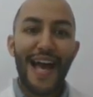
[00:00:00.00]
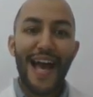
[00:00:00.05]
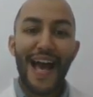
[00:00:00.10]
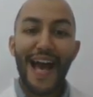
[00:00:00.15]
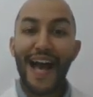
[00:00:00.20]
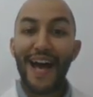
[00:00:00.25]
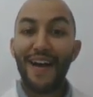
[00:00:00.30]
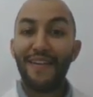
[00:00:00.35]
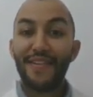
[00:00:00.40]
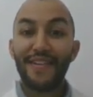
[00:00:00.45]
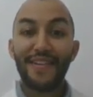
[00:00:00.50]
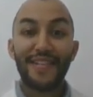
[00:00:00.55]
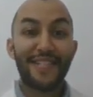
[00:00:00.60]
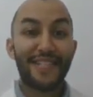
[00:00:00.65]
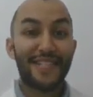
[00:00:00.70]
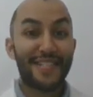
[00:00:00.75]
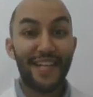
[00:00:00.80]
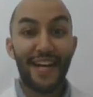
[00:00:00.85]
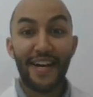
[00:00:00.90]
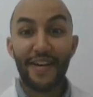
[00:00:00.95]
having
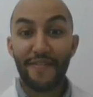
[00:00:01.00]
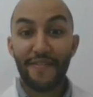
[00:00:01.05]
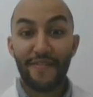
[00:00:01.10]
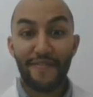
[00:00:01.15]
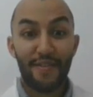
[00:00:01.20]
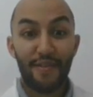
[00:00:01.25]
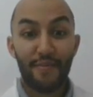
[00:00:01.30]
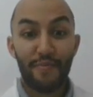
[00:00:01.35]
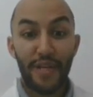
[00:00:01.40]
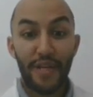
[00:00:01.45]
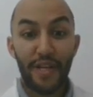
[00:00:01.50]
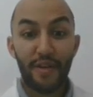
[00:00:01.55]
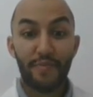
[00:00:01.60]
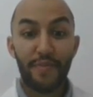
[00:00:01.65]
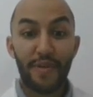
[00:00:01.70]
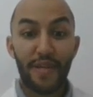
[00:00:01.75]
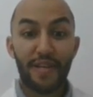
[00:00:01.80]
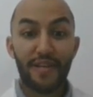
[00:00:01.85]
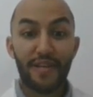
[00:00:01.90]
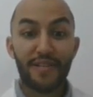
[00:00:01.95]
is not a verb here
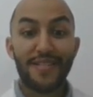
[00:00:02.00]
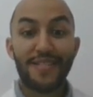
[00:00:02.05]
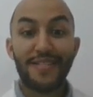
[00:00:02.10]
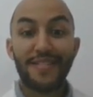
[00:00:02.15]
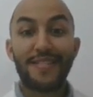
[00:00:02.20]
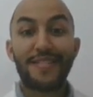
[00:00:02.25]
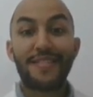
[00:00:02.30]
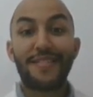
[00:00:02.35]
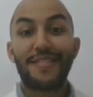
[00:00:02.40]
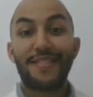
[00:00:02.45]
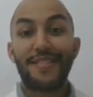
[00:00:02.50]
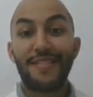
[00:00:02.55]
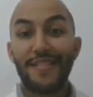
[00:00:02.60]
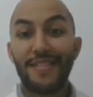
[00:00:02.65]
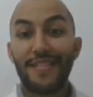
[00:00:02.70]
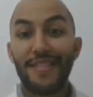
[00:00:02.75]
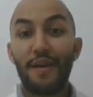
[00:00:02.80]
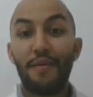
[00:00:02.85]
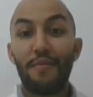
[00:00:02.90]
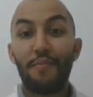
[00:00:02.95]
because it's
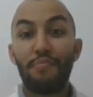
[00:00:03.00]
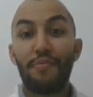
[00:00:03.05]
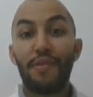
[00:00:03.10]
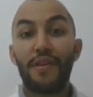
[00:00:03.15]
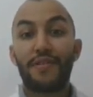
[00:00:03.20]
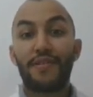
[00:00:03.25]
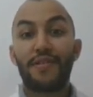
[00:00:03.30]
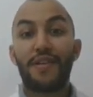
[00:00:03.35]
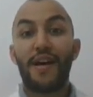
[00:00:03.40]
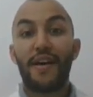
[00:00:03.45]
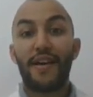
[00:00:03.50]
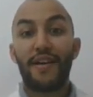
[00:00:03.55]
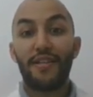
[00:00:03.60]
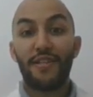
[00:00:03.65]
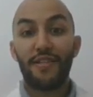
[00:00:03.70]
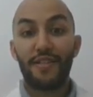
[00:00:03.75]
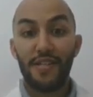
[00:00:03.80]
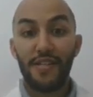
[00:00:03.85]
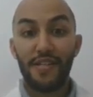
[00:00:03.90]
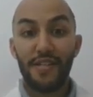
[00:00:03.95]
stem plus
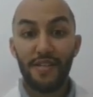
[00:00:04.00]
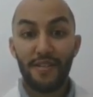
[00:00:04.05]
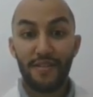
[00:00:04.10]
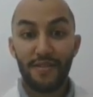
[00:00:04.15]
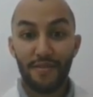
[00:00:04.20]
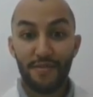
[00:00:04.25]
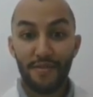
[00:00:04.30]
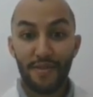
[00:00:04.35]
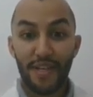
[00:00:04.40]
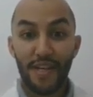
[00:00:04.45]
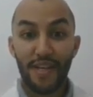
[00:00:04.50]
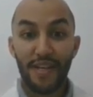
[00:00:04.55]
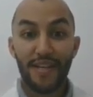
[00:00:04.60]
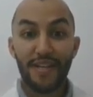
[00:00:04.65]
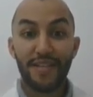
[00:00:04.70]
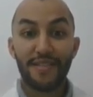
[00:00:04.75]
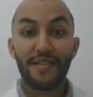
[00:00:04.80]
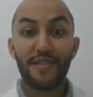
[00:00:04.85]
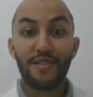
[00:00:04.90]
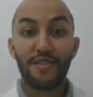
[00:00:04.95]
ing. Okay,
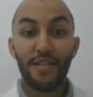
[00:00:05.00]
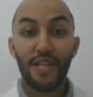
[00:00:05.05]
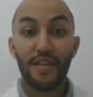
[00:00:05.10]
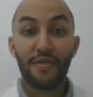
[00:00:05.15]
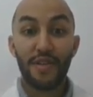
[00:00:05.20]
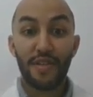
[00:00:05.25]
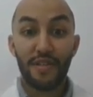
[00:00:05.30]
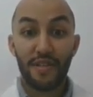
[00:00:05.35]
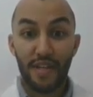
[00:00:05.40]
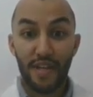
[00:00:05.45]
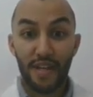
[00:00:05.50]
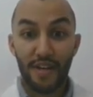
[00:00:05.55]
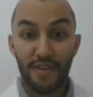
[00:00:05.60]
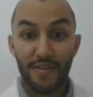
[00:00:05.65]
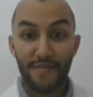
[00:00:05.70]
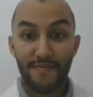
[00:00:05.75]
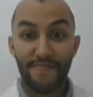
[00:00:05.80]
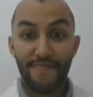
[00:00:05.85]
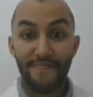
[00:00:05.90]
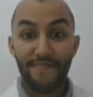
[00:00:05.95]
it's a gerund here.